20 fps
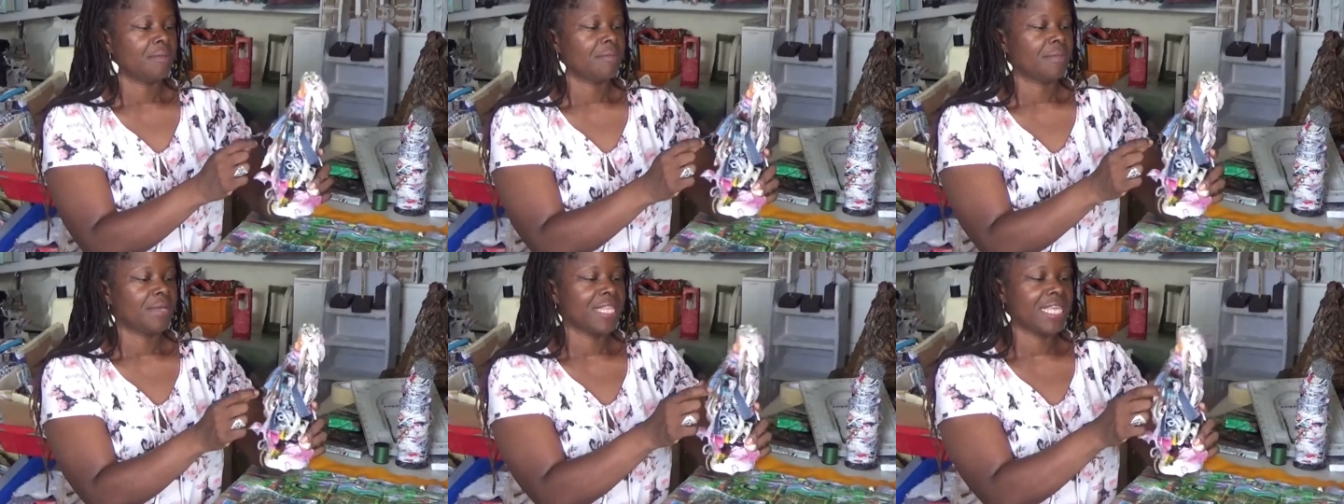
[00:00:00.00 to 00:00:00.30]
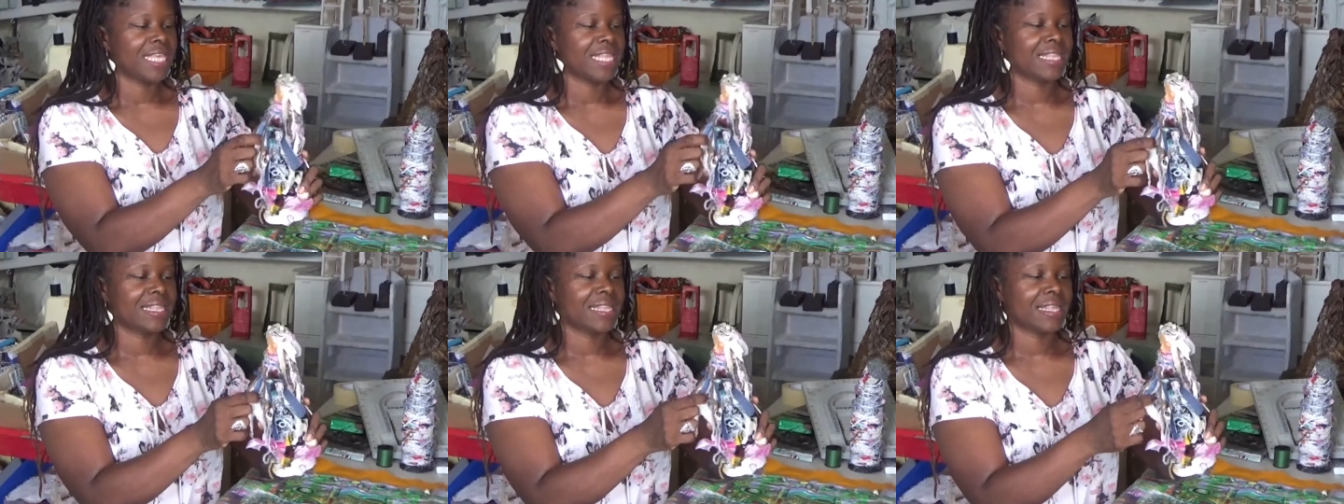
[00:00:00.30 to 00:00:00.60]
But
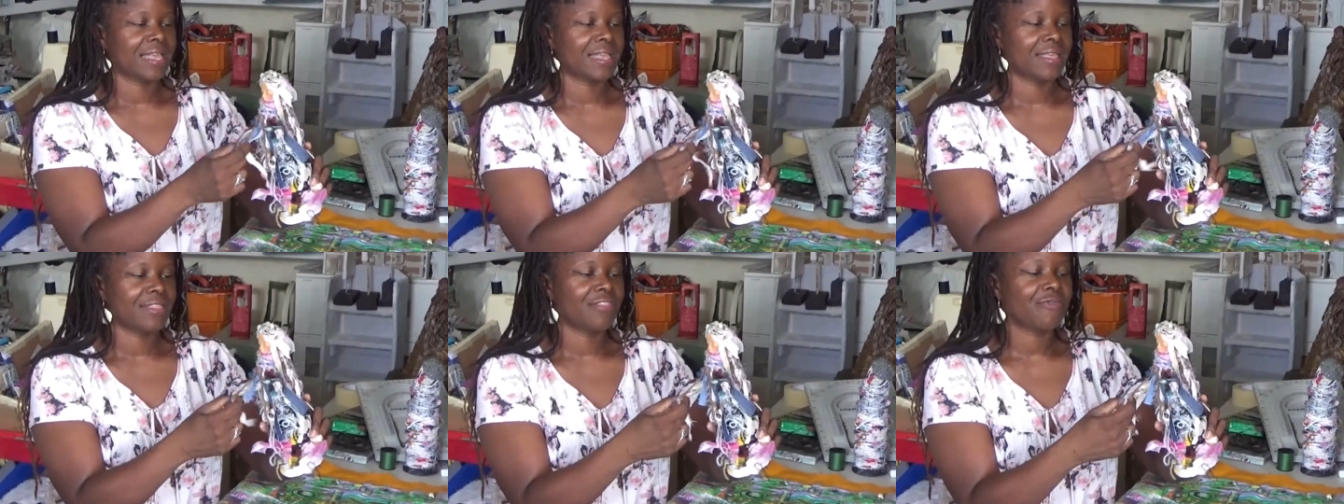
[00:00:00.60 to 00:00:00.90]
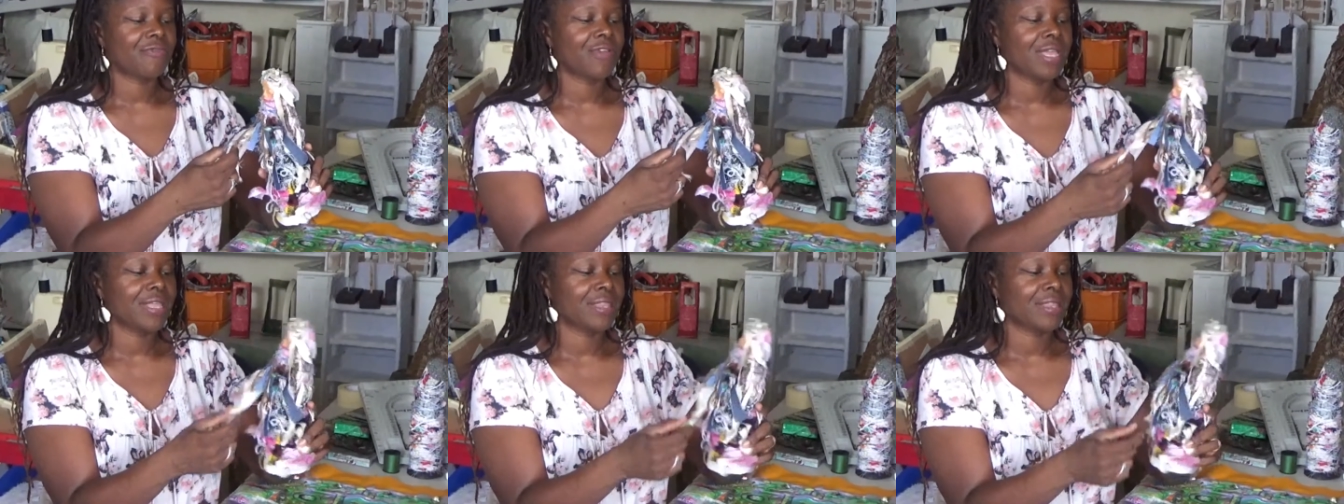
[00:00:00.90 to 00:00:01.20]
there's
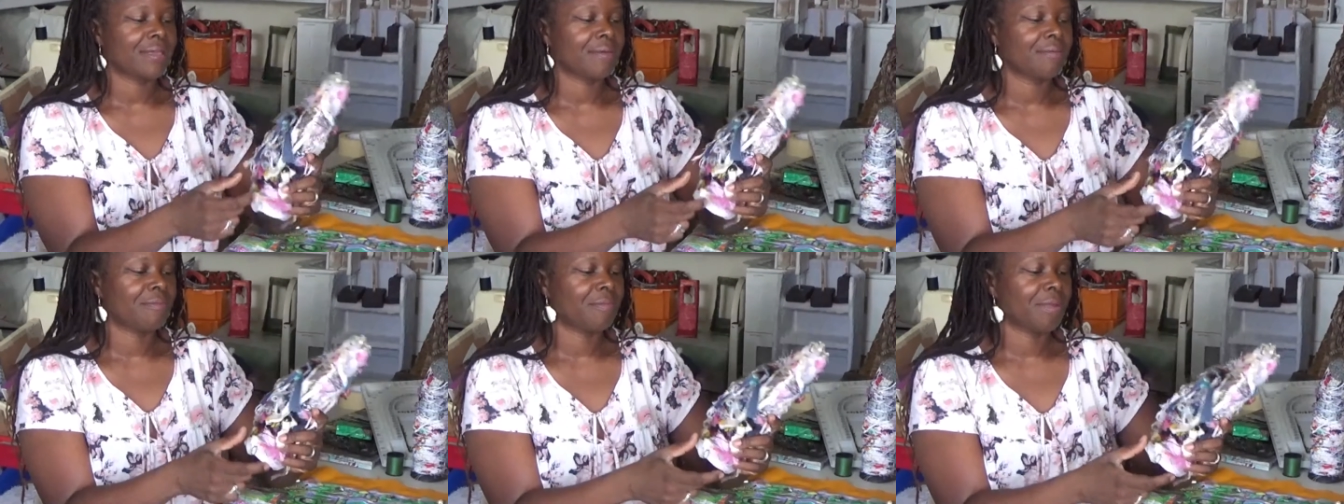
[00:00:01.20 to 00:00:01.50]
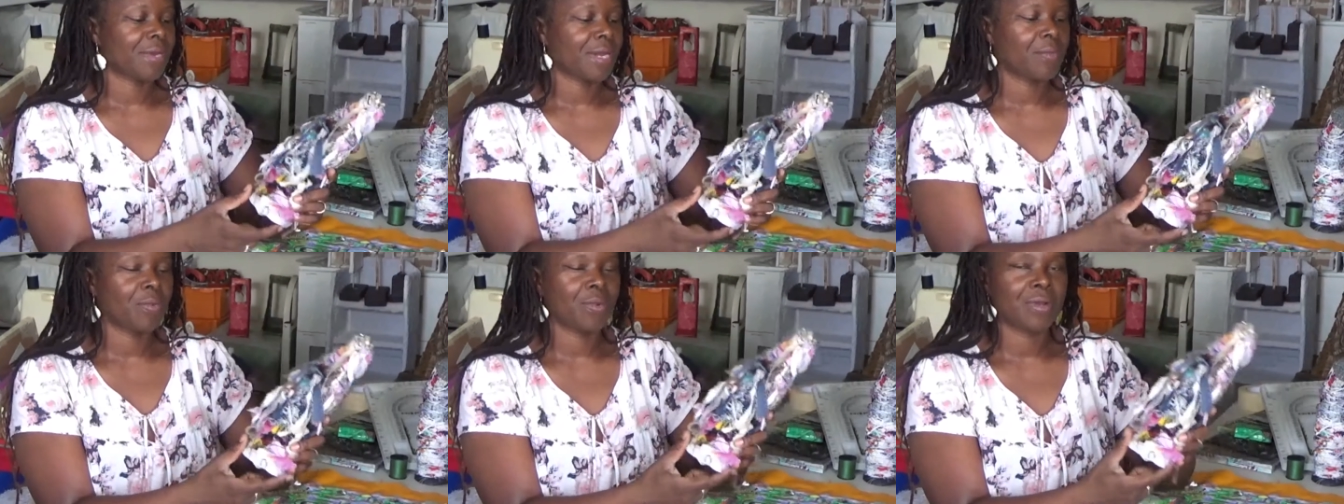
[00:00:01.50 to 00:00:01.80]
3 of them,
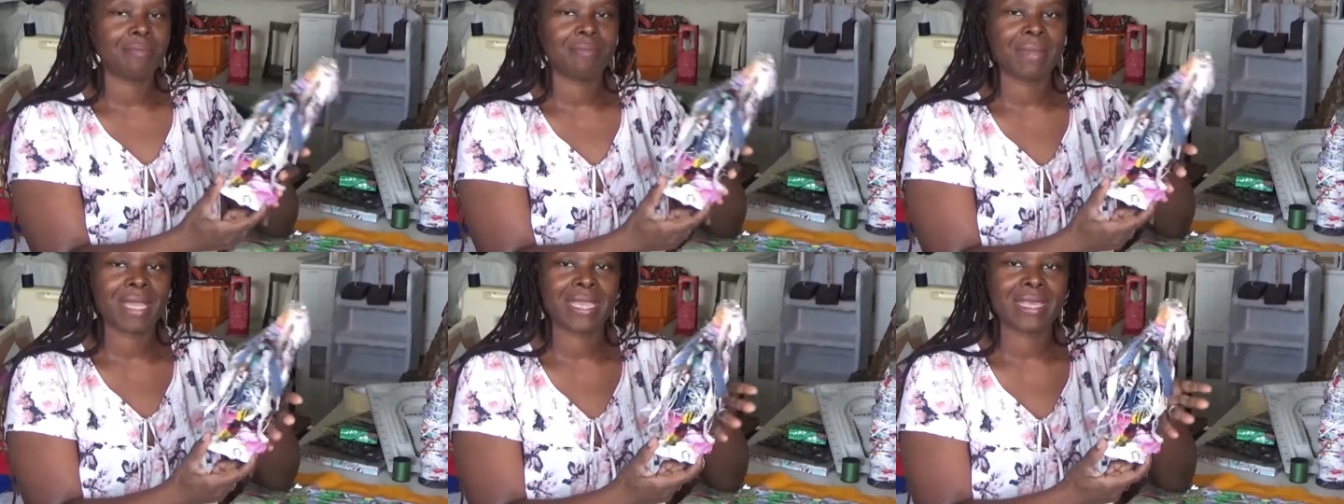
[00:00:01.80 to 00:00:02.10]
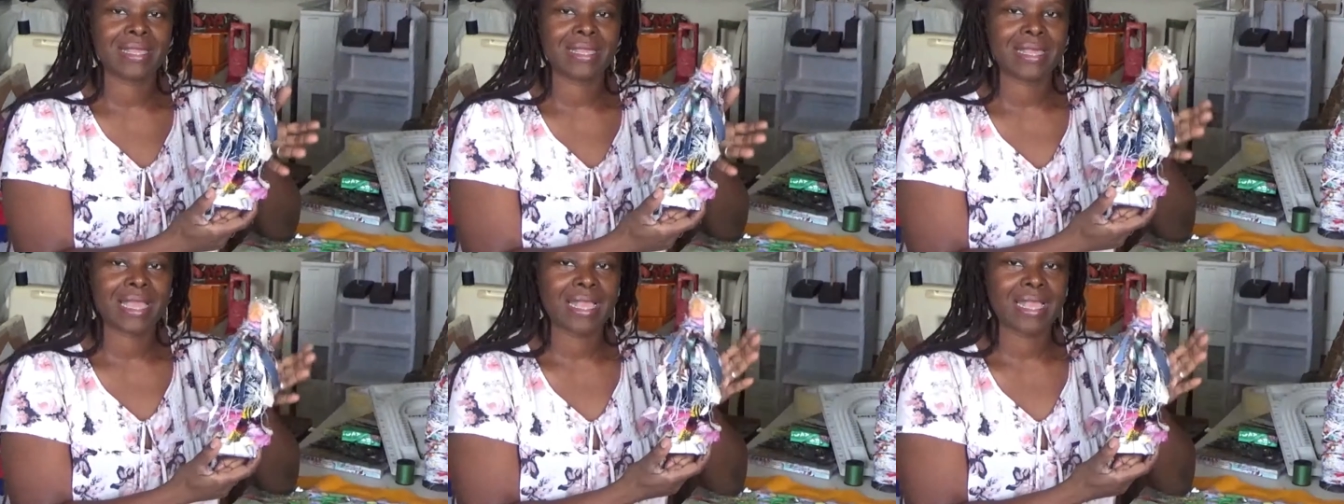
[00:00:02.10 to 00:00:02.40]
but I want to
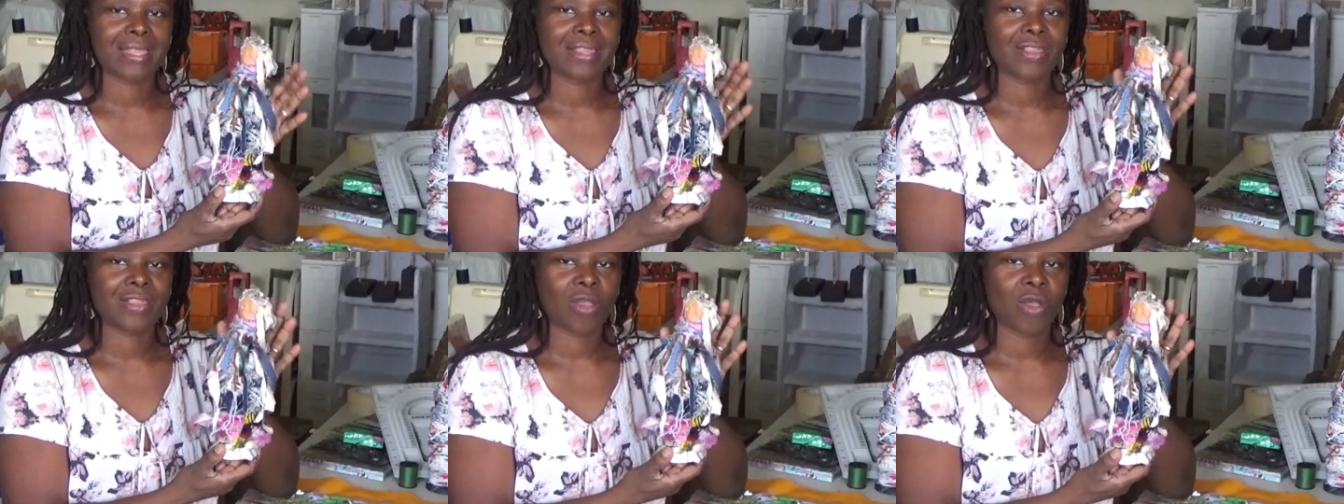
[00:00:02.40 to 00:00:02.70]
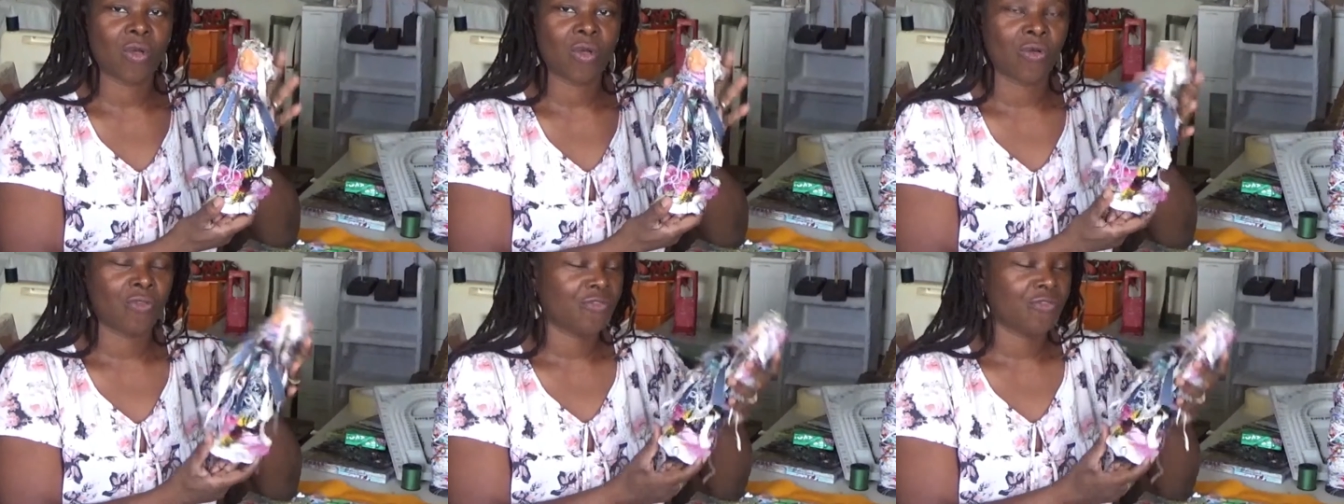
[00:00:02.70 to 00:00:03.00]
make sets
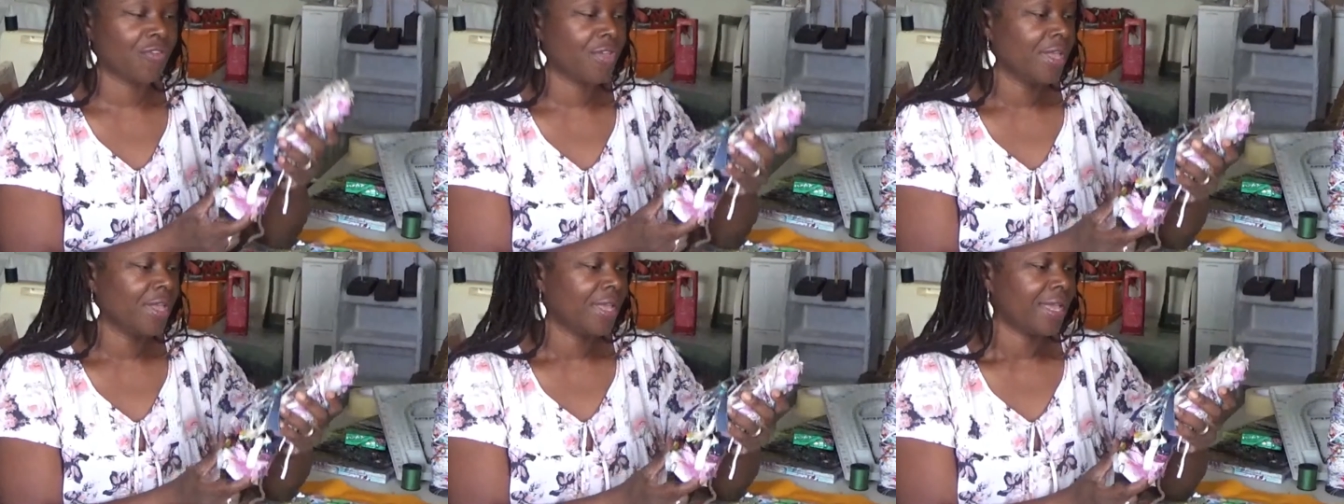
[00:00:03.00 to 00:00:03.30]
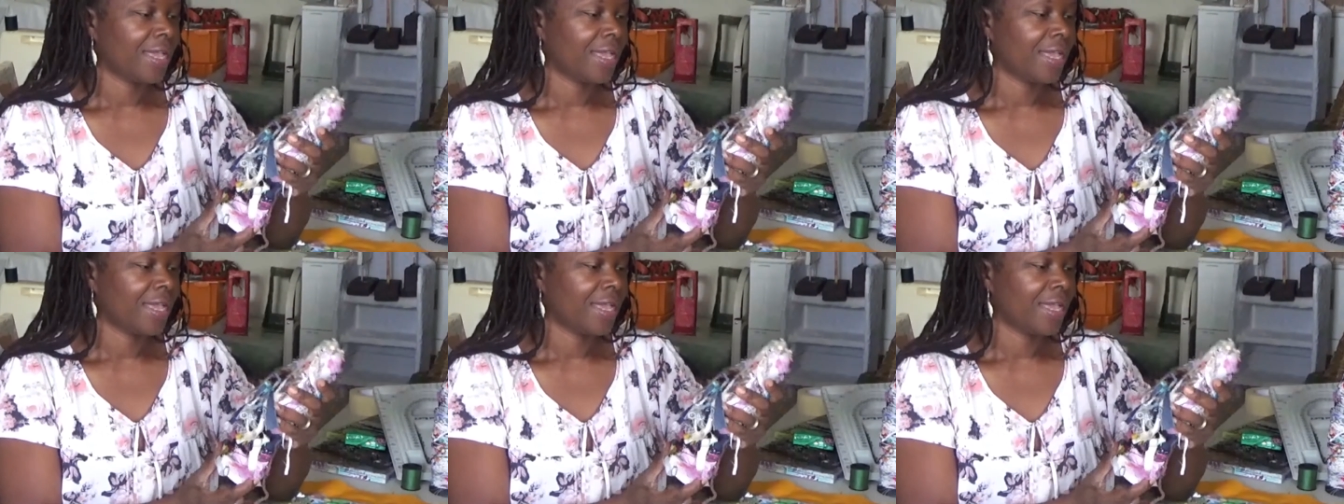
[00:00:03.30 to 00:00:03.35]
of,